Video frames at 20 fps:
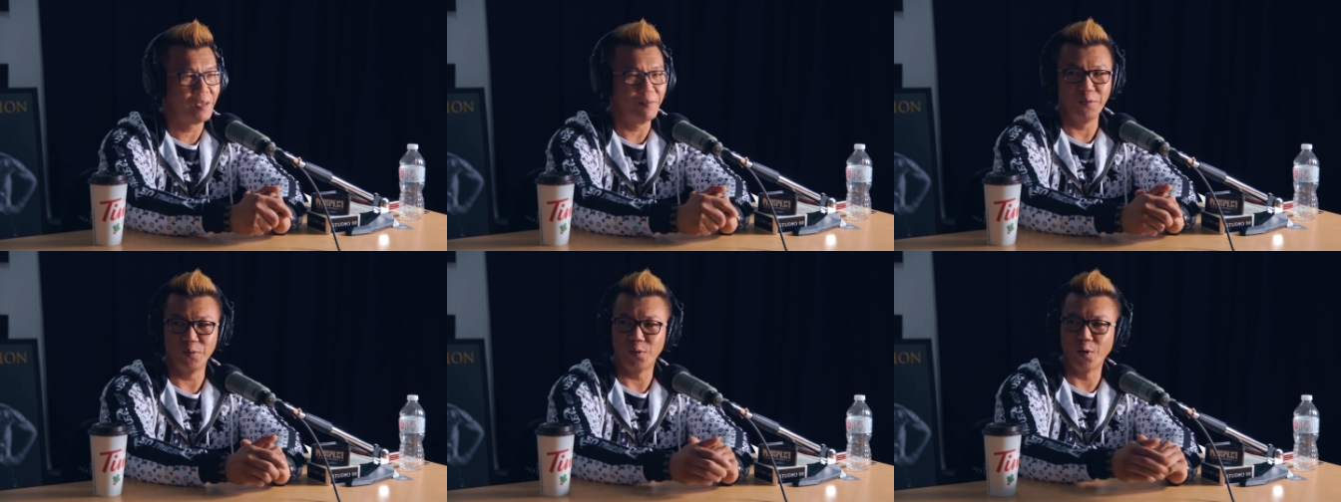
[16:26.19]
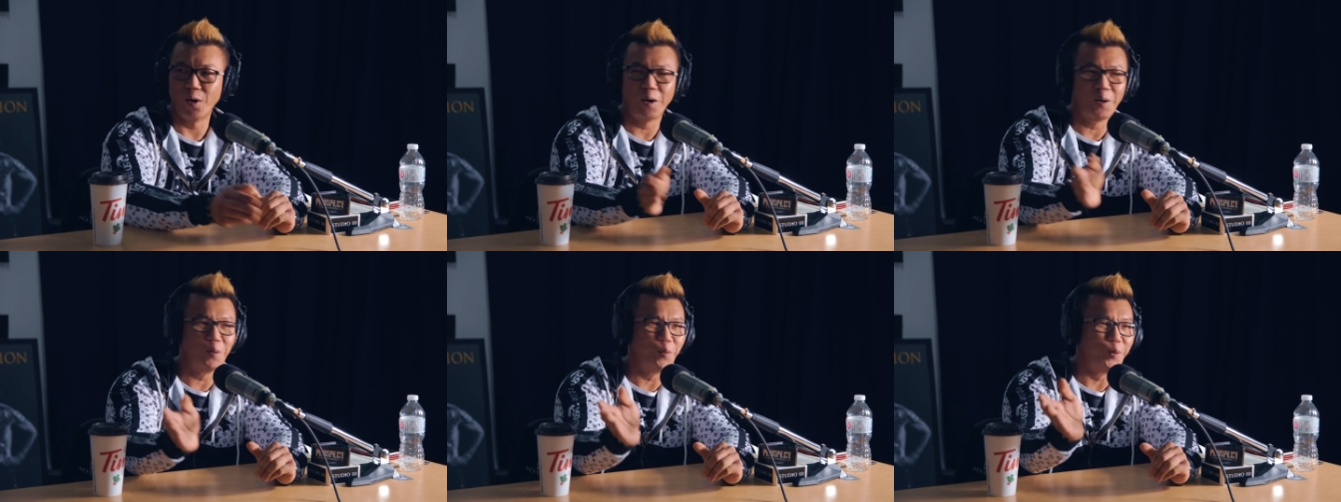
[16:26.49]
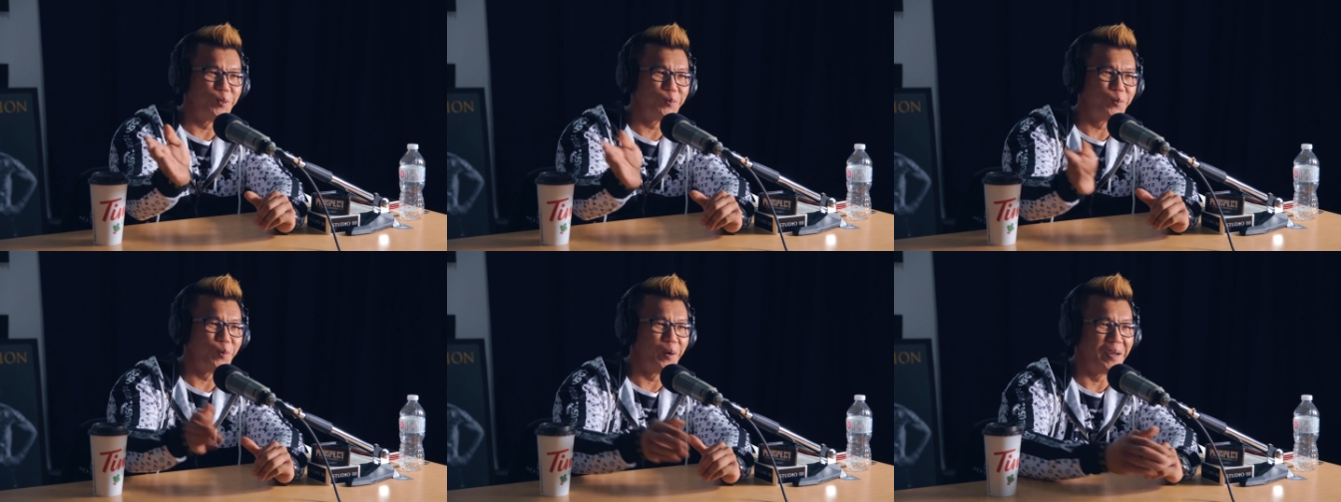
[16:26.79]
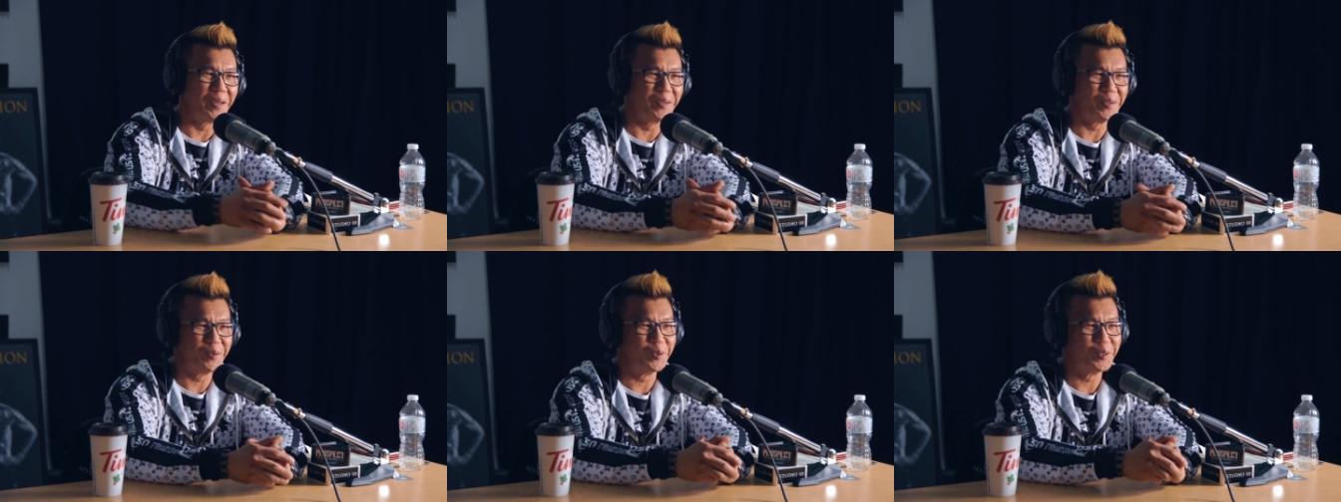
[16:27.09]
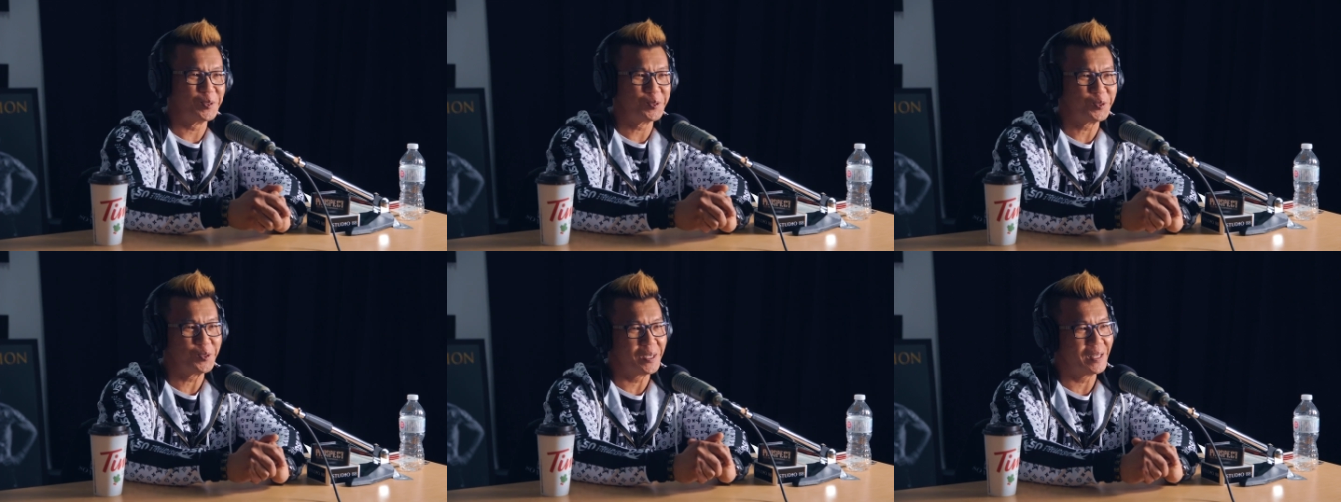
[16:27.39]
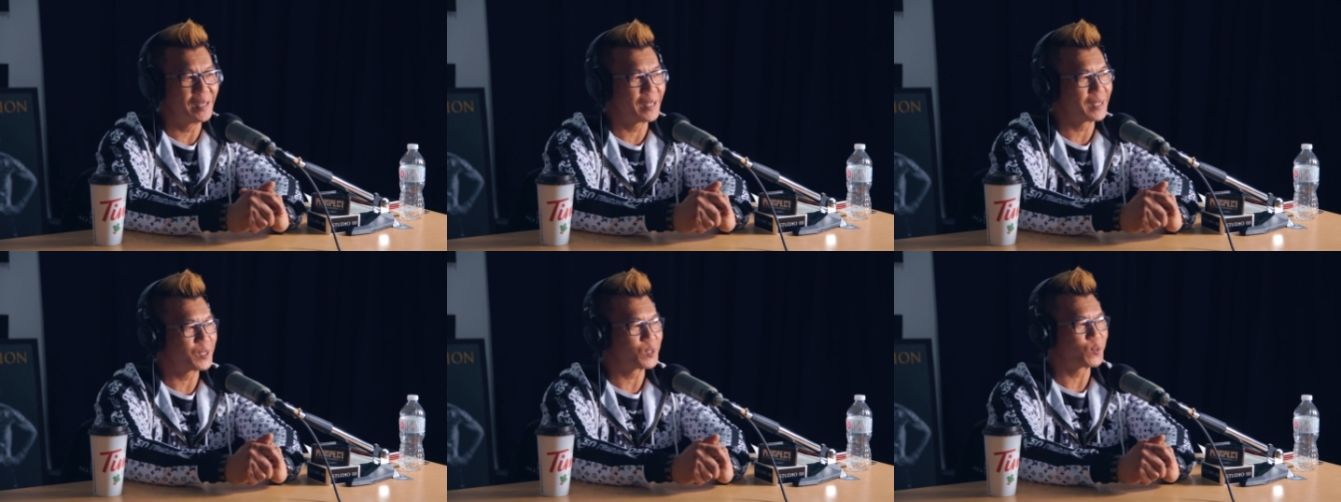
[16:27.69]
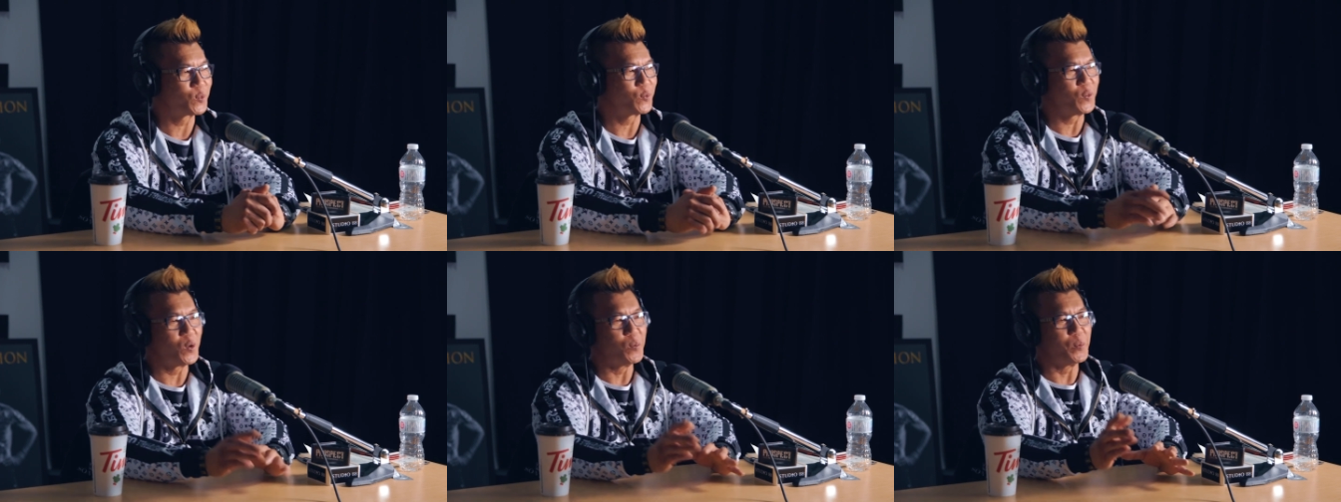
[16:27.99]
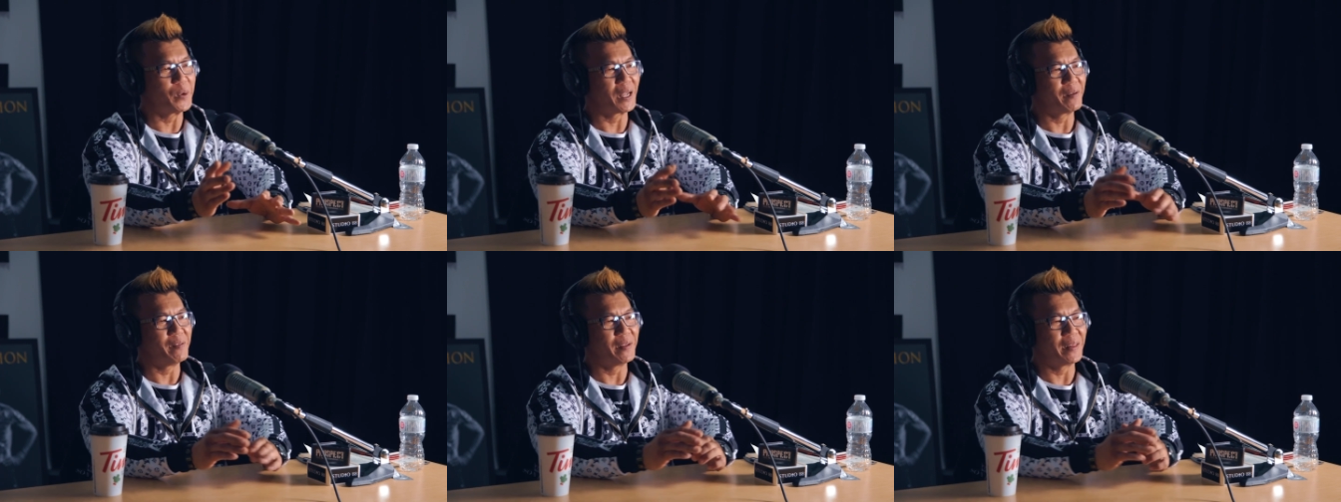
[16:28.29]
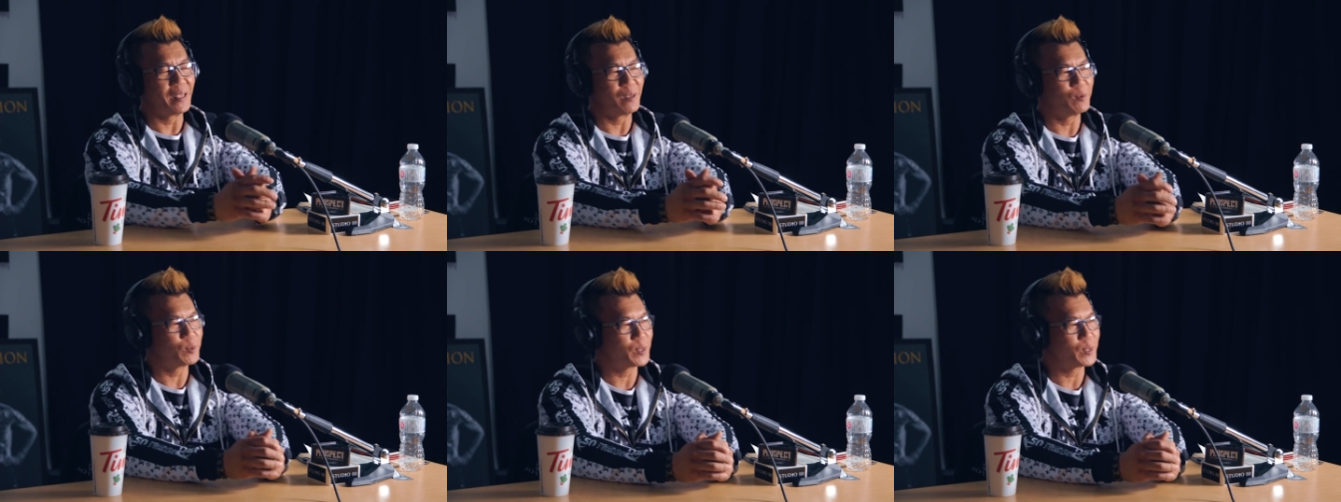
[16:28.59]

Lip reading: Even Dara was wearing USG, like just filming everything.